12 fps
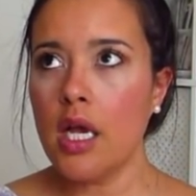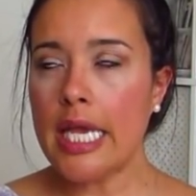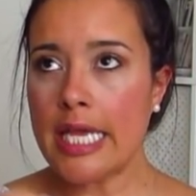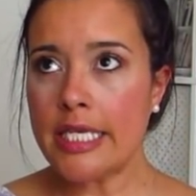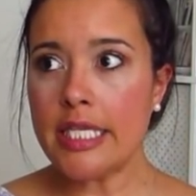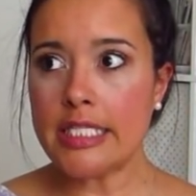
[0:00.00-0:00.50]

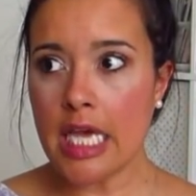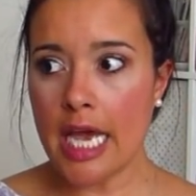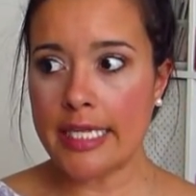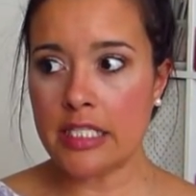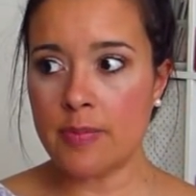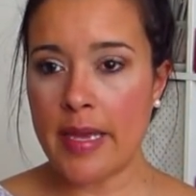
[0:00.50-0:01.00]
in
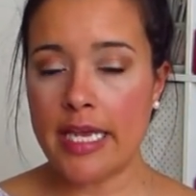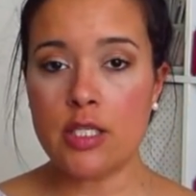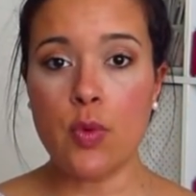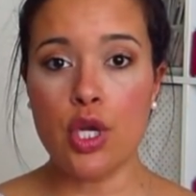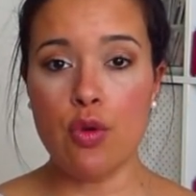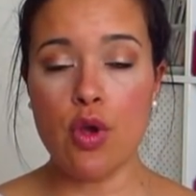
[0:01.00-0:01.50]
Design
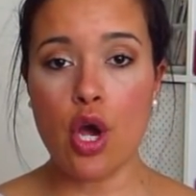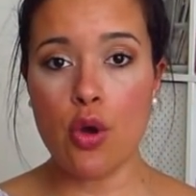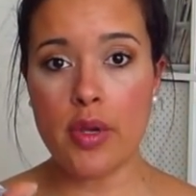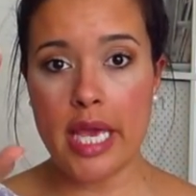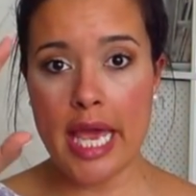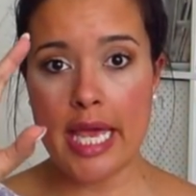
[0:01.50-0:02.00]
Space where you
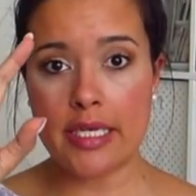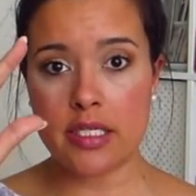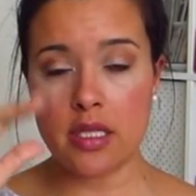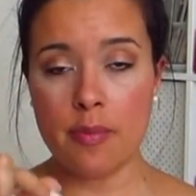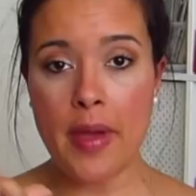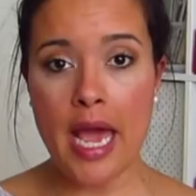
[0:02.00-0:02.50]
go
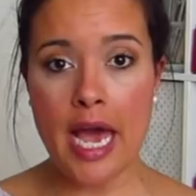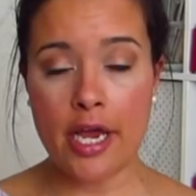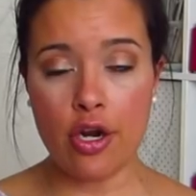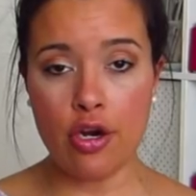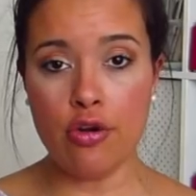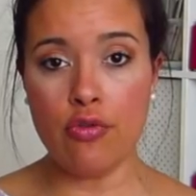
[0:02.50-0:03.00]
get the
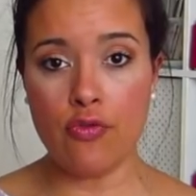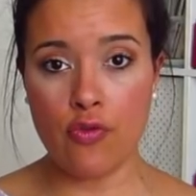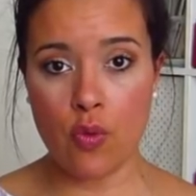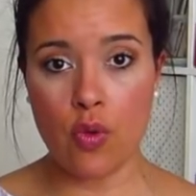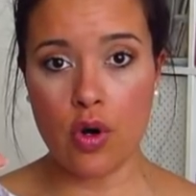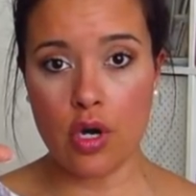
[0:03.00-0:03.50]
pattern
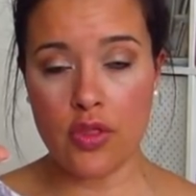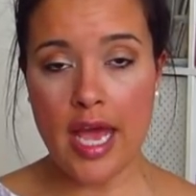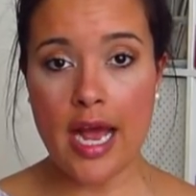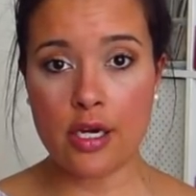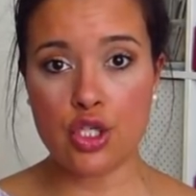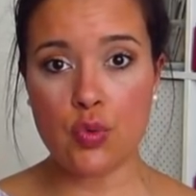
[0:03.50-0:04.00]
for
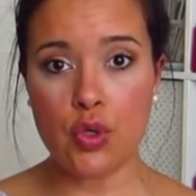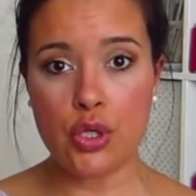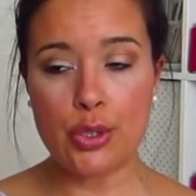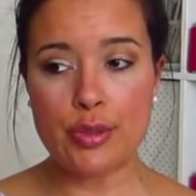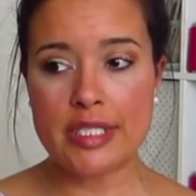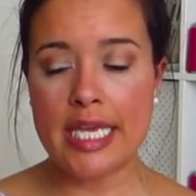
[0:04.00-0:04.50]
the actual
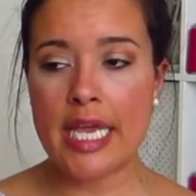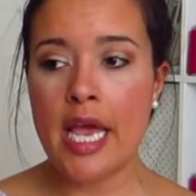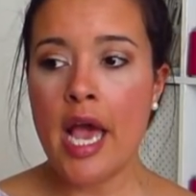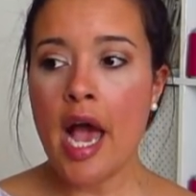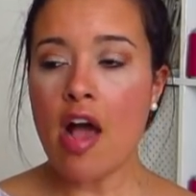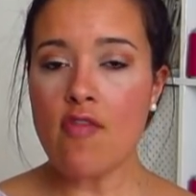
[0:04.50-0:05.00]
koozie.
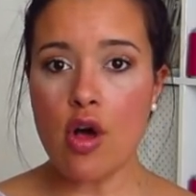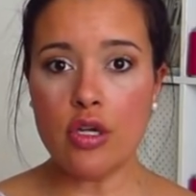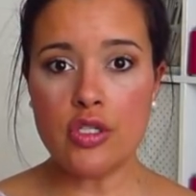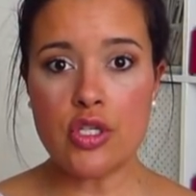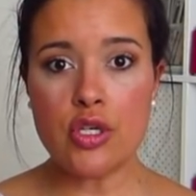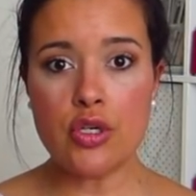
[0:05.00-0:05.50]
I've
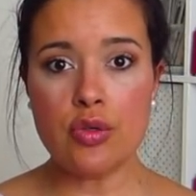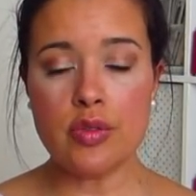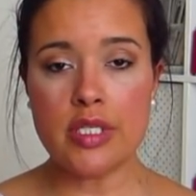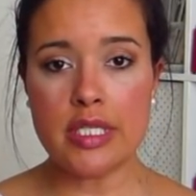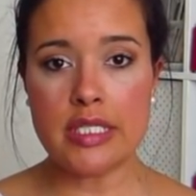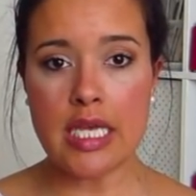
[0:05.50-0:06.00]
also
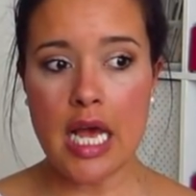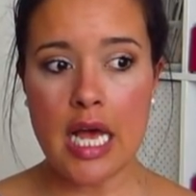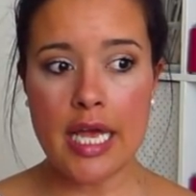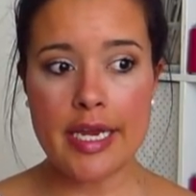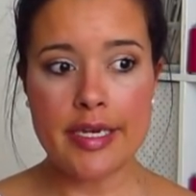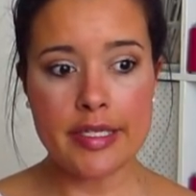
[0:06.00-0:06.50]

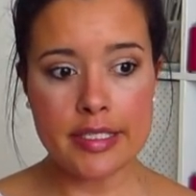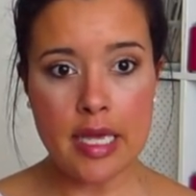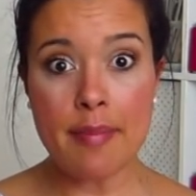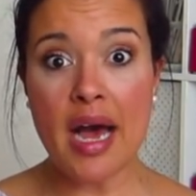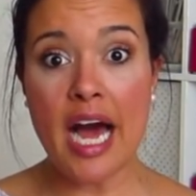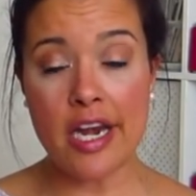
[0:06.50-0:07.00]
designed
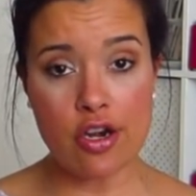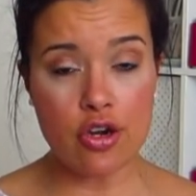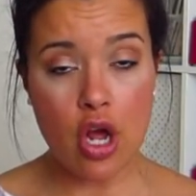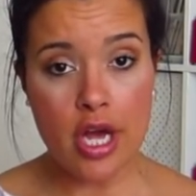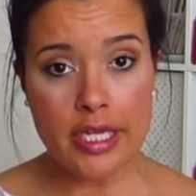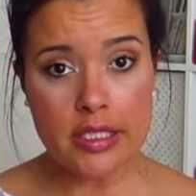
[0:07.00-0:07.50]
some
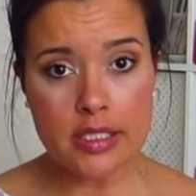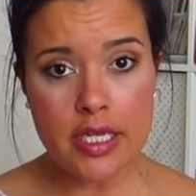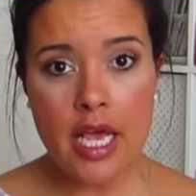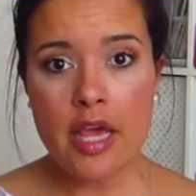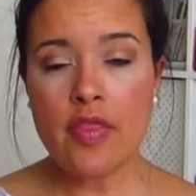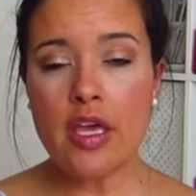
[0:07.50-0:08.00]
iron-ons
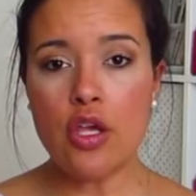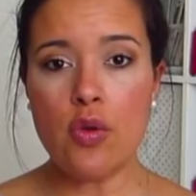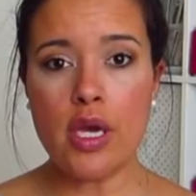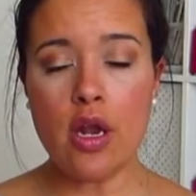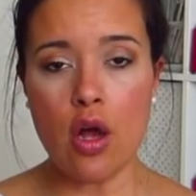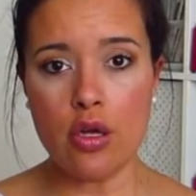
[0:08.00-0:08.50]
that you
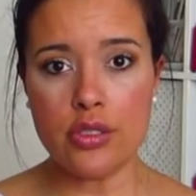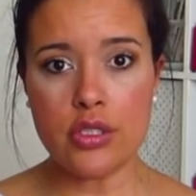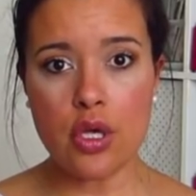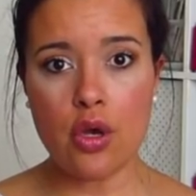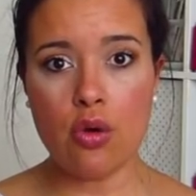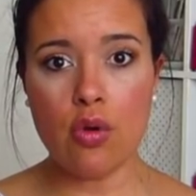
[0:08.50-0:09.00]
can
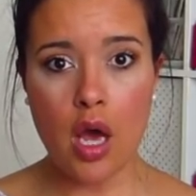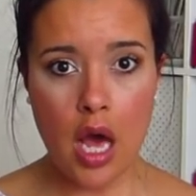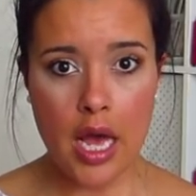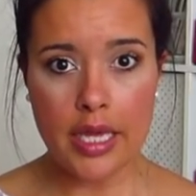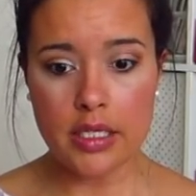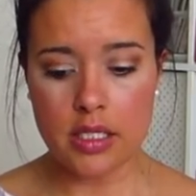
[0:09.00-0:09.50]
also
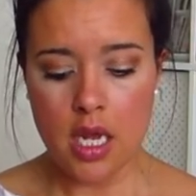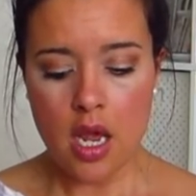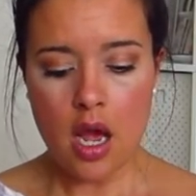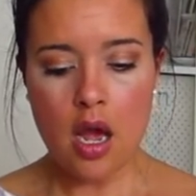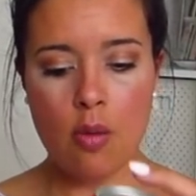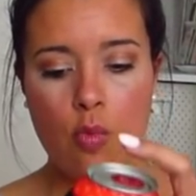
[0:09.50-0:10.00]
cut
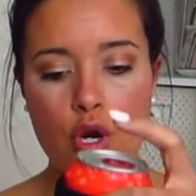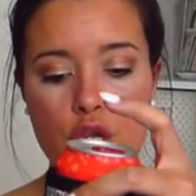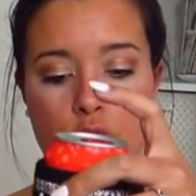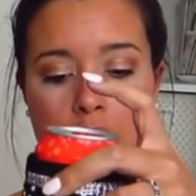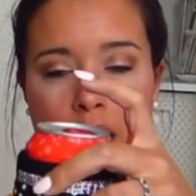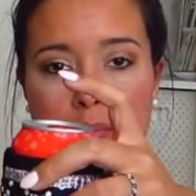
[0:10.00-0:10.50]
um, where
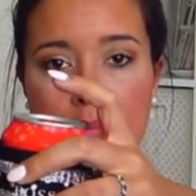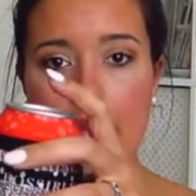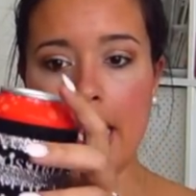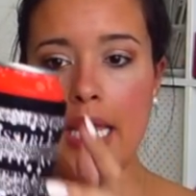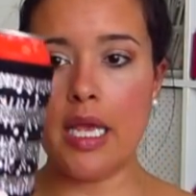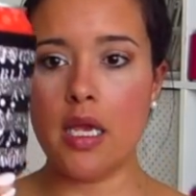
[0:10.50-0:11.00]
you can
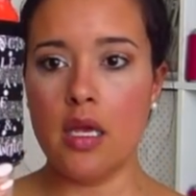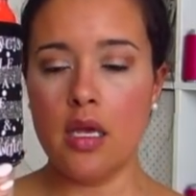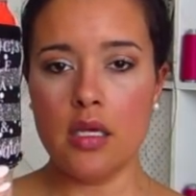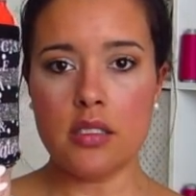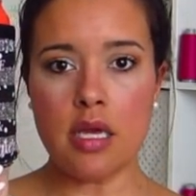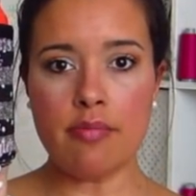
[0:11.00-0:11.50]
make
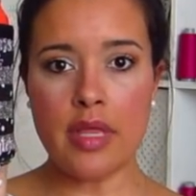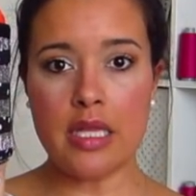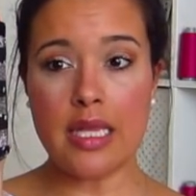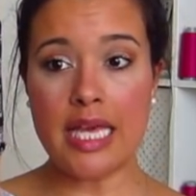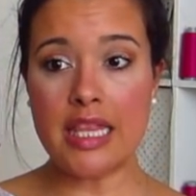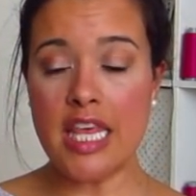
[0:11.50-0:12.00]

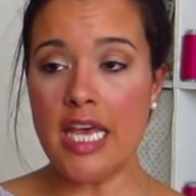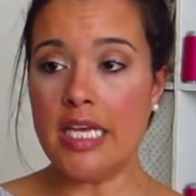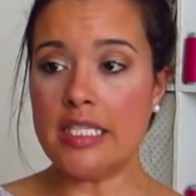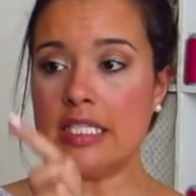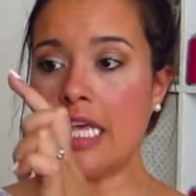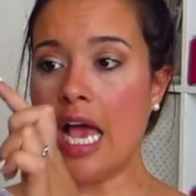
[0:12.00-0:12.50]
something like
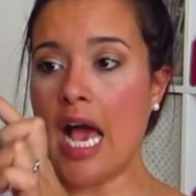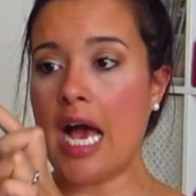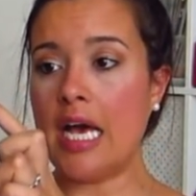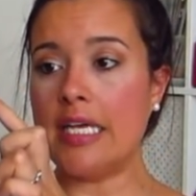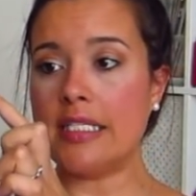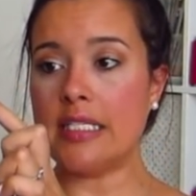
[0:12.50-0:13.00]
this that
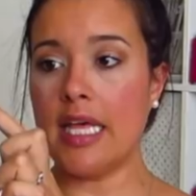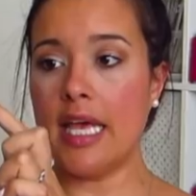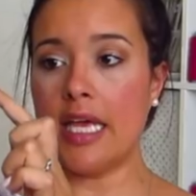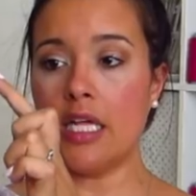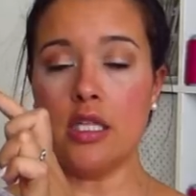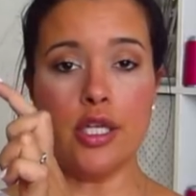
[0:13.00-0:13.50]
has
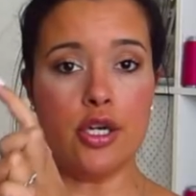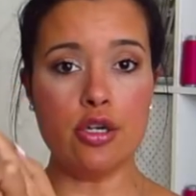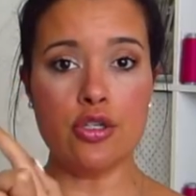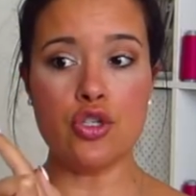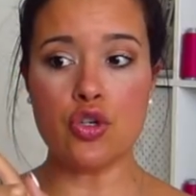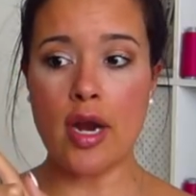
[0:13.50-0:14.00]
like glitter
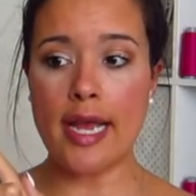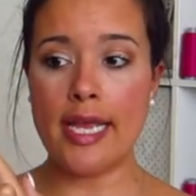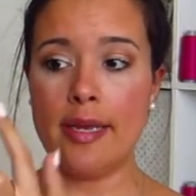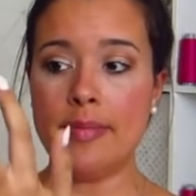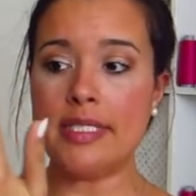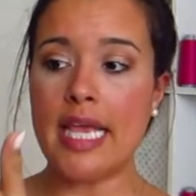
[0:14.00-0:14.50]

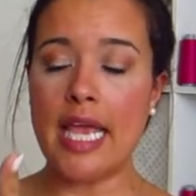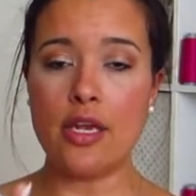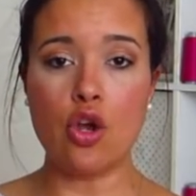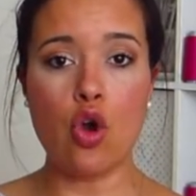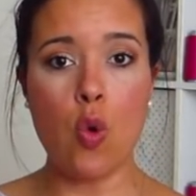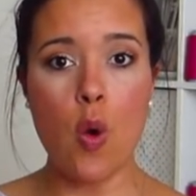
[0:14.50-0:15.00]
stripes and
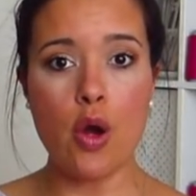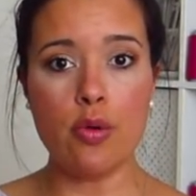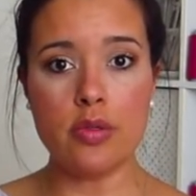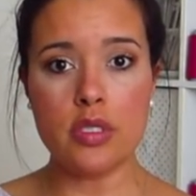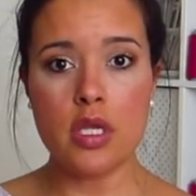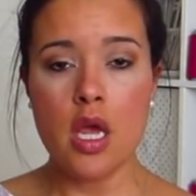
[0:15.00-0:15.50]
a
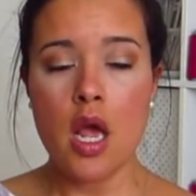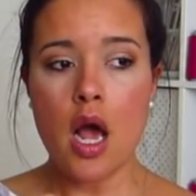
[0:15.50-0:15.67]
quote.